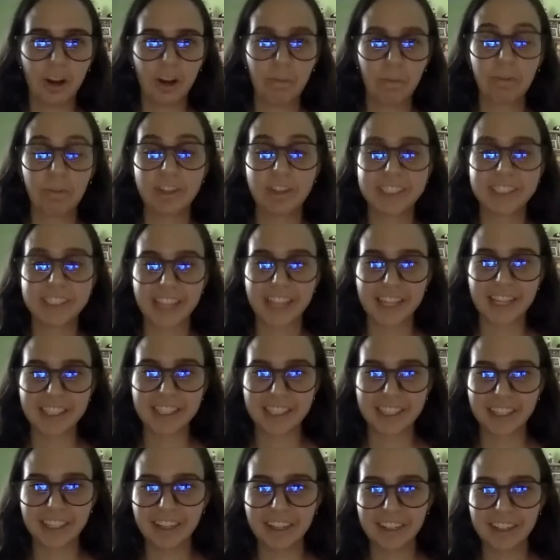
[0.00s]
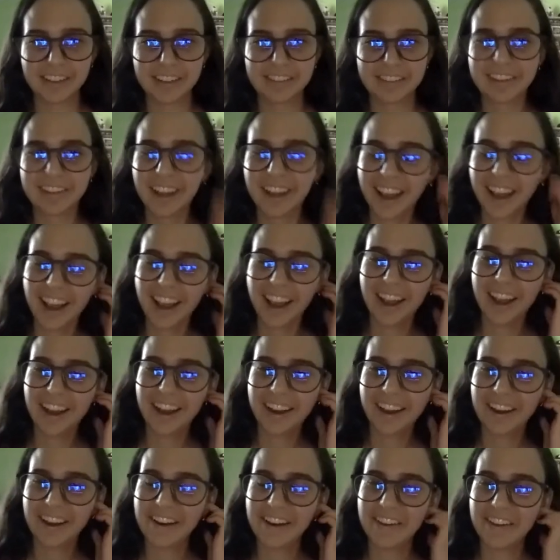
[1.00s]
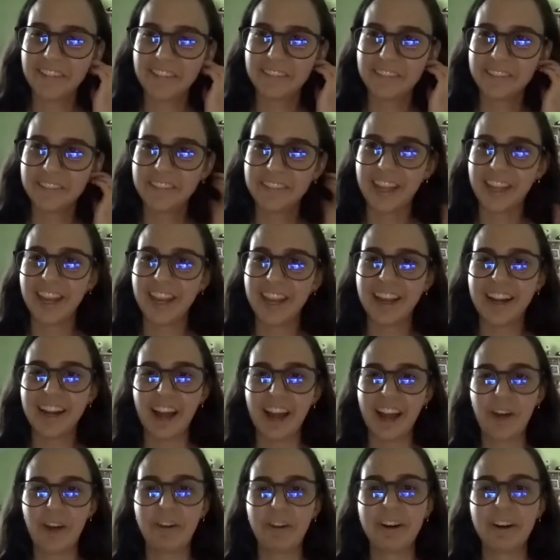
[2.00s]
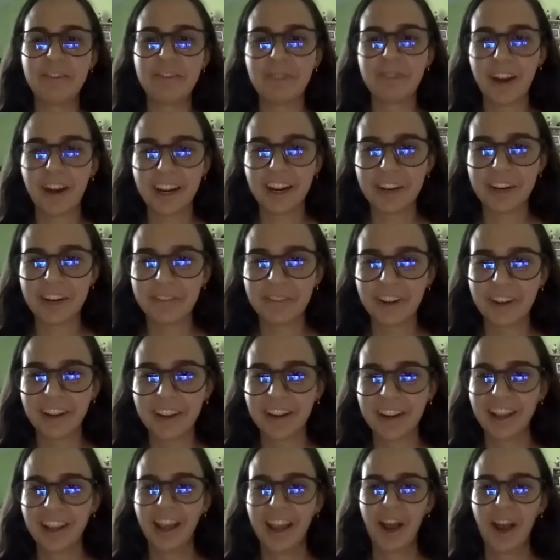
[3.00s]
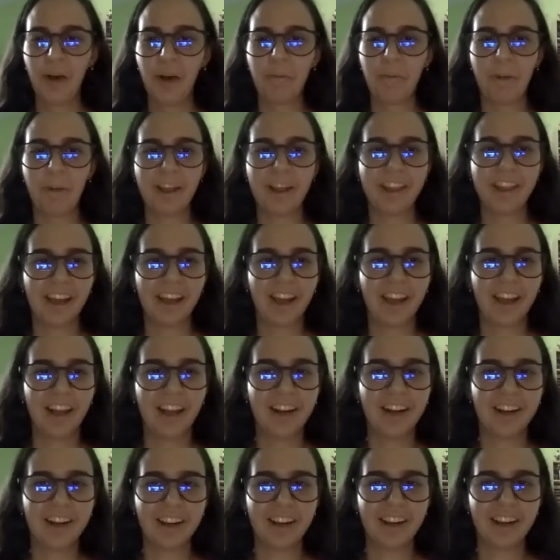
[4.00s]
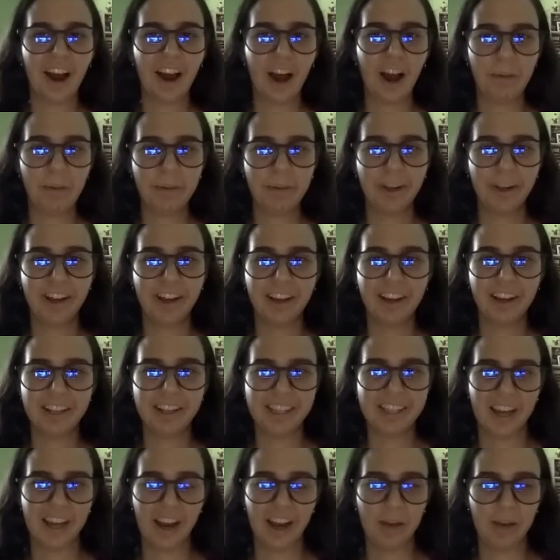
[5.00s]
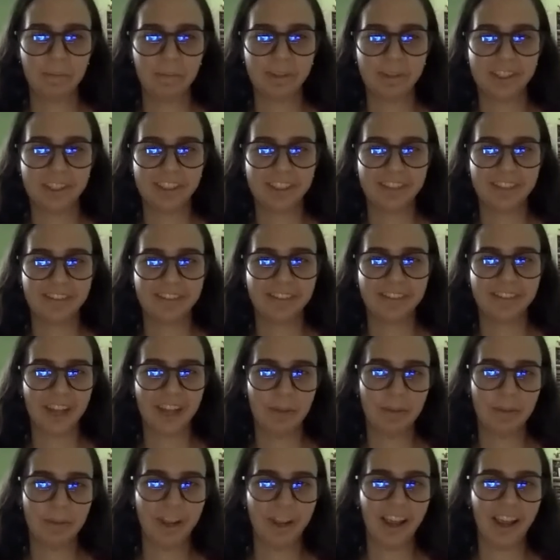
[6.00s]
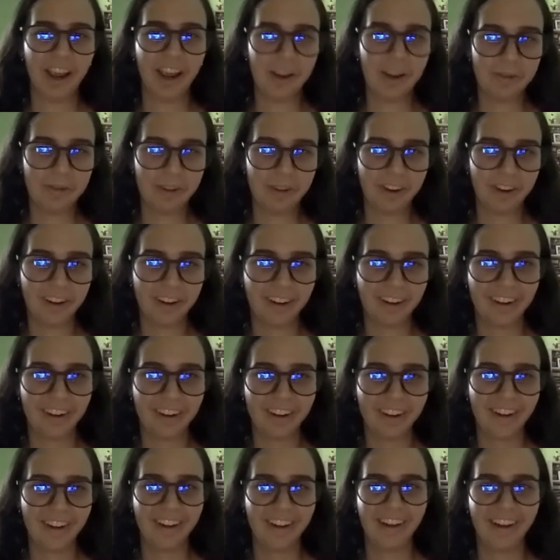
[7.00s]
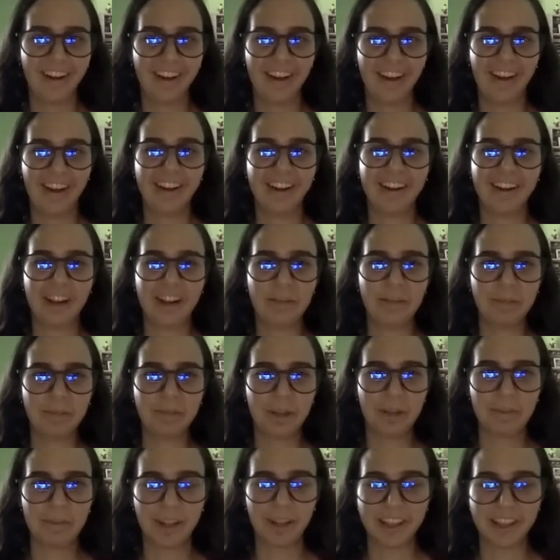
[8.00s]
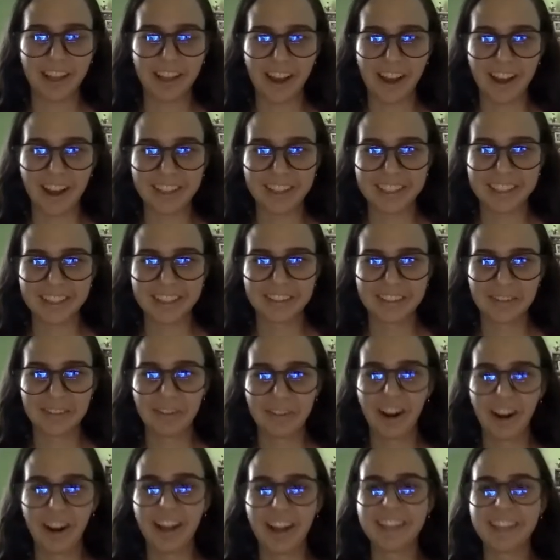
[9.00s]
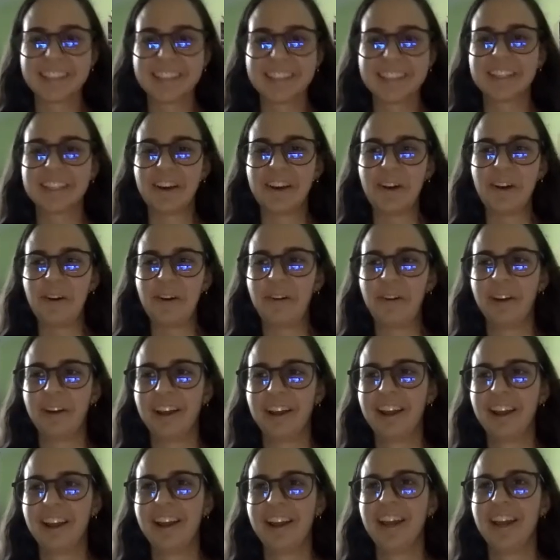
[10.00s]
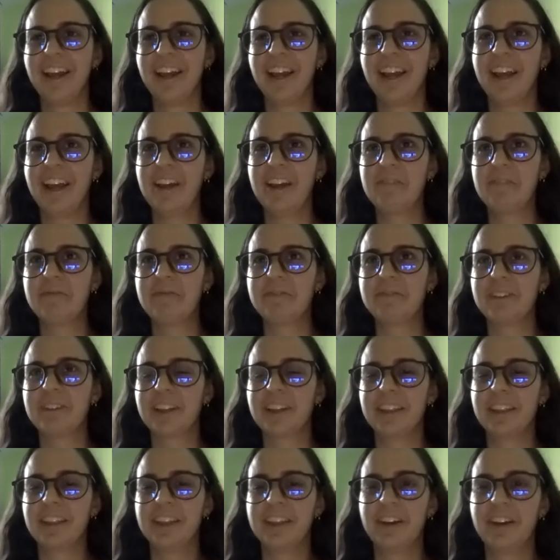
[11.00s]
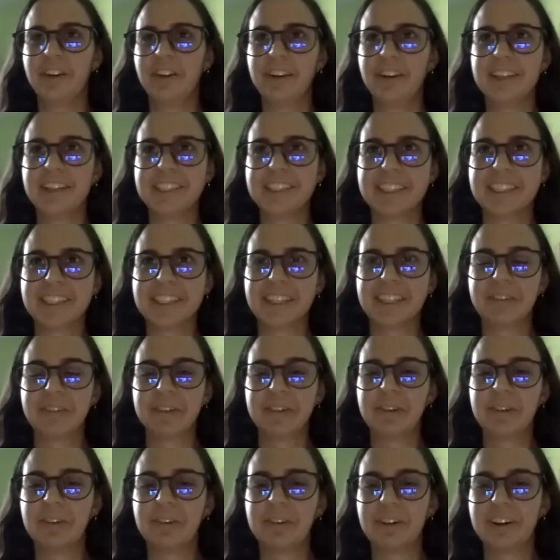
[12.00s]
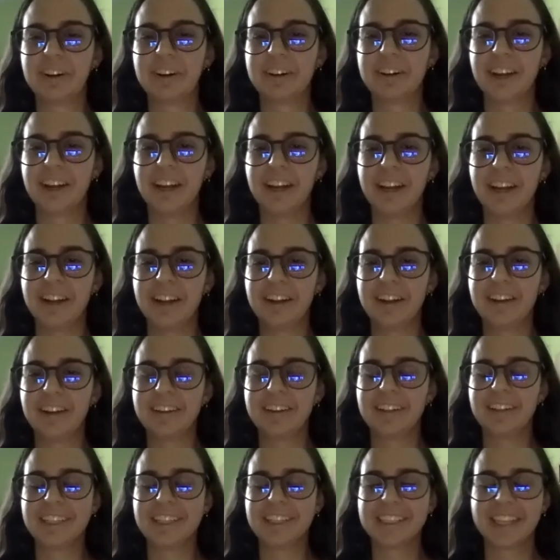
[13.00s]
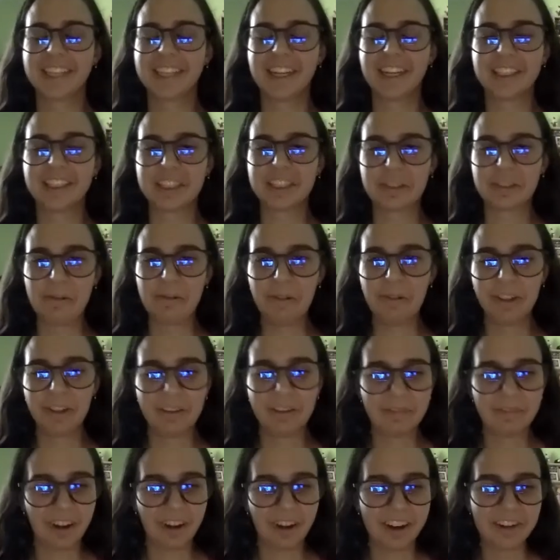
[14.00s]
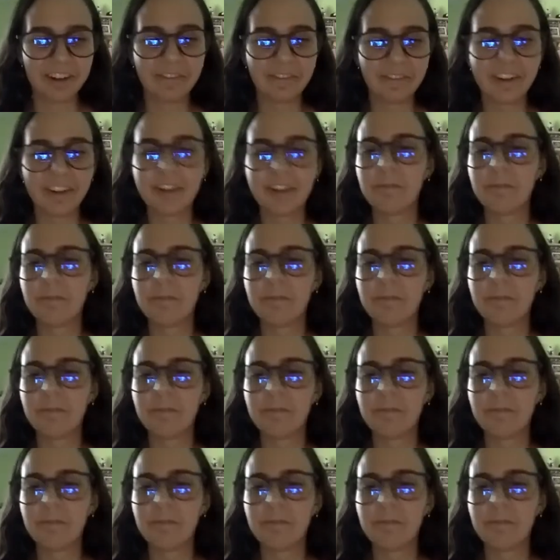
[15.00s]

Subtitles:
presented in our environment, we then copy, adapt that behavior and implement that, right? So if you're in, let's say, a school environment